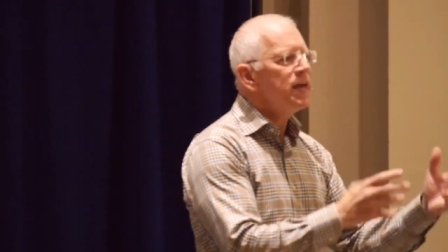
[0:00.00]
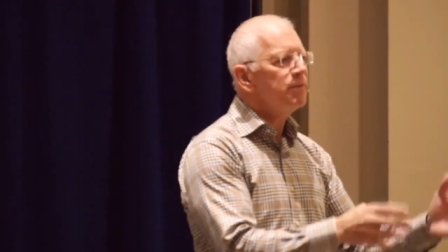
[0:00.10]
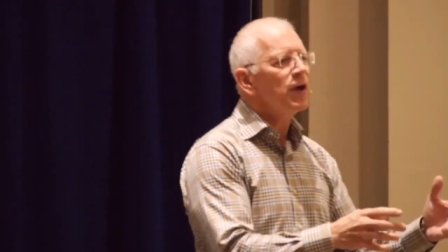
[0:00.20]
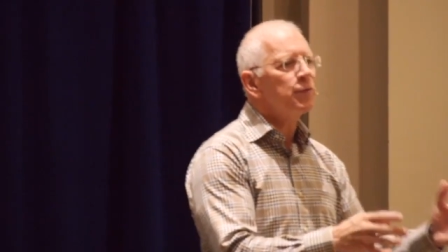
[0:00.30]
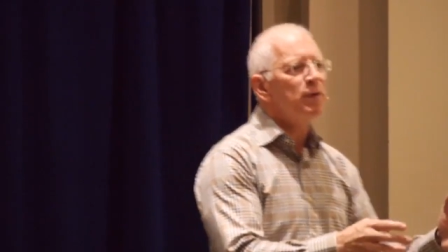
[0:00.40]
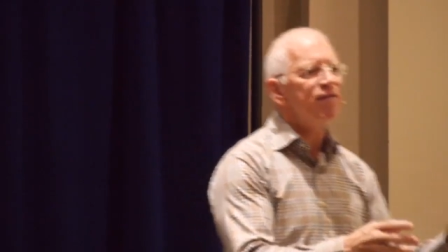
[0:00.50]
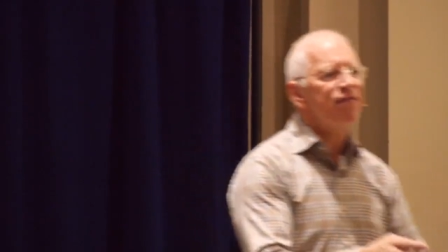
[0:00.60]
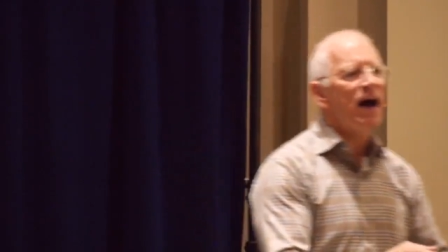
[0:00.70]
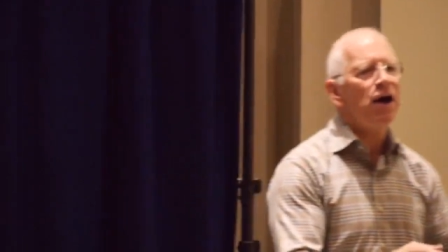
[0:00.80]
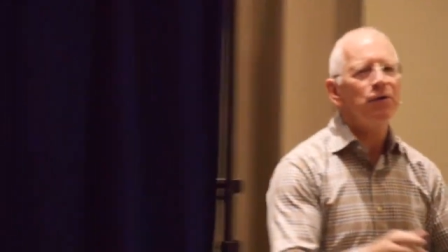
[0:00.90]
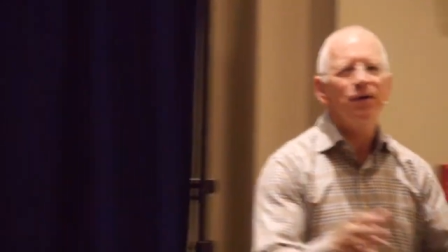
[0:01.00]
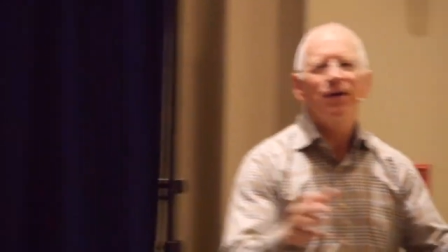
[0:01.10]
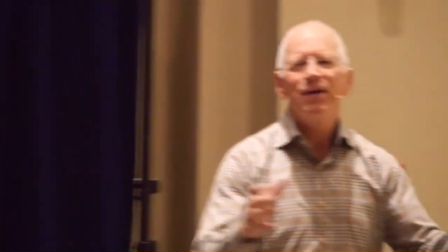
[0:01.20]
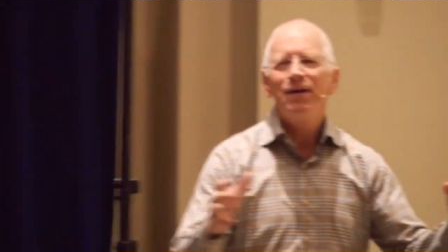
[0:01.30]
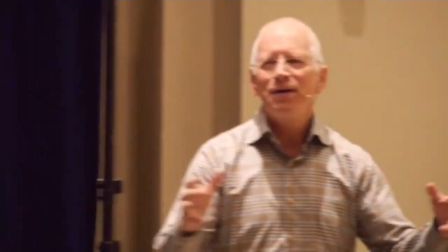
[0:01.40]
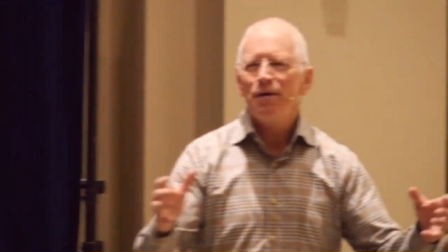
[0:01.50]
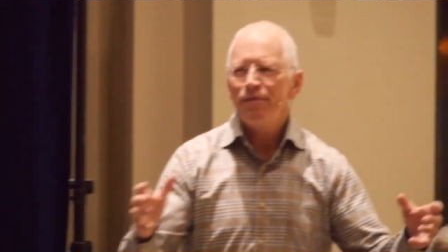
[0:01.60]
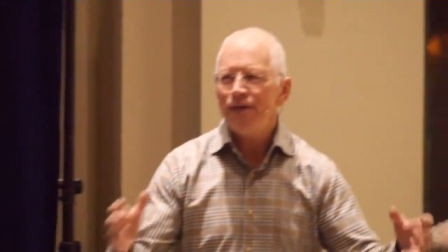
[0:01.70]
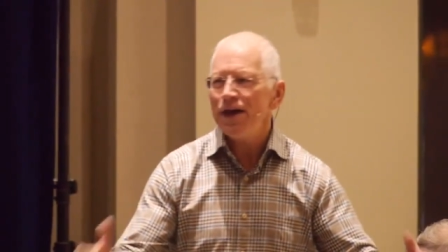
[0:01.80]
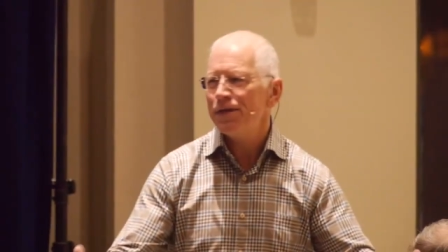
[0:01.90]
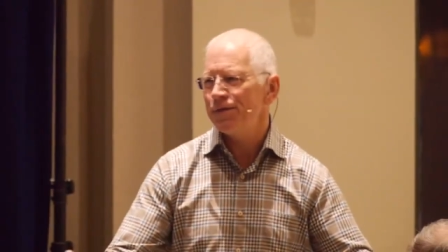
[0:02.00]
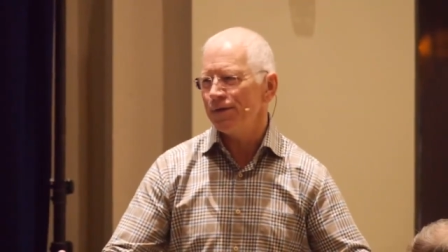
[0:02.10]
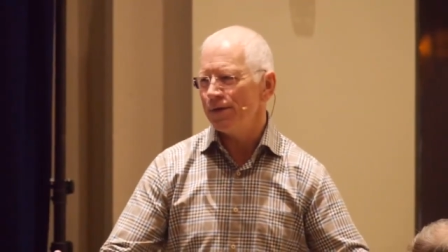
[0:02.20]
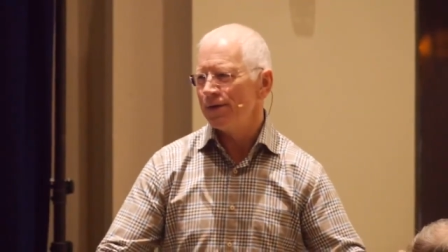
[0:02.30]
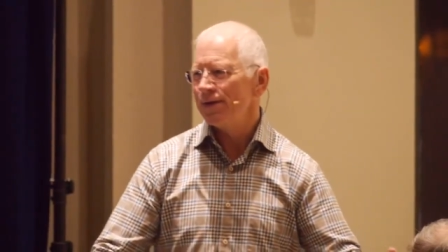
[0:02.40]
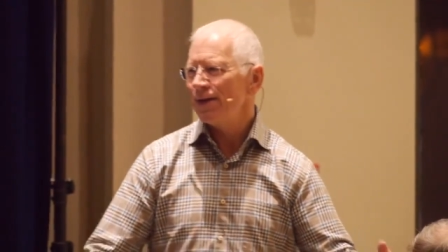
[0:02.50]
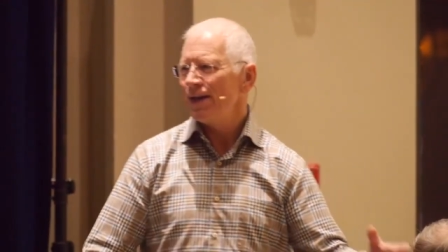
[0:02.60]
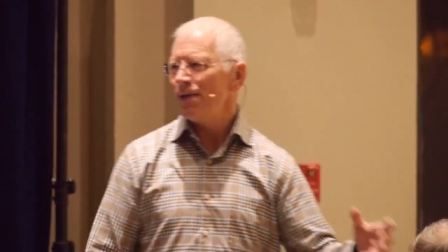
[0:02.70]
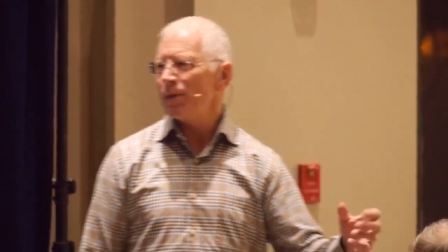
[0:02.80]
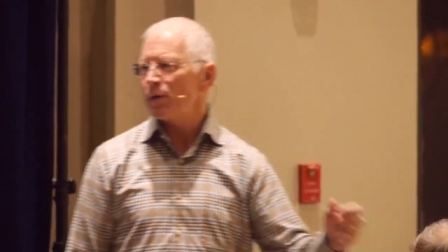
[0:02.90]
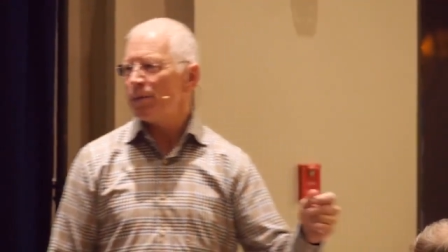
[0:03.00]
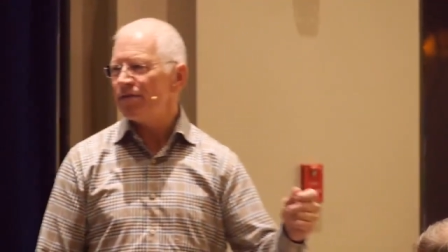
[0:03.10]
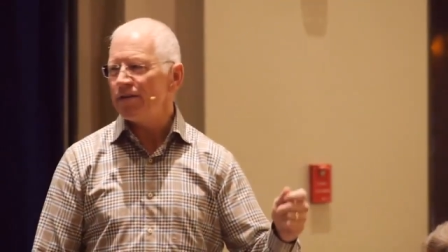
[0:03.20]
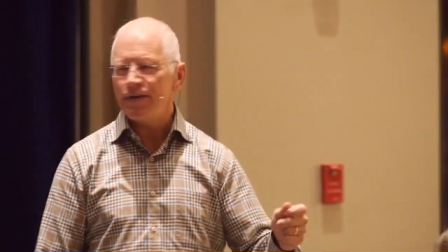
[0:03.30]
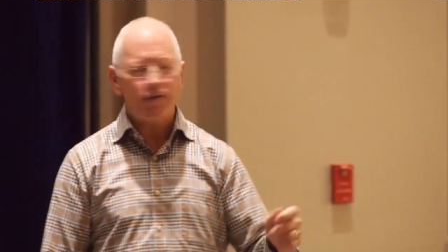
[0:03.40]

he must be found faithful. He must be found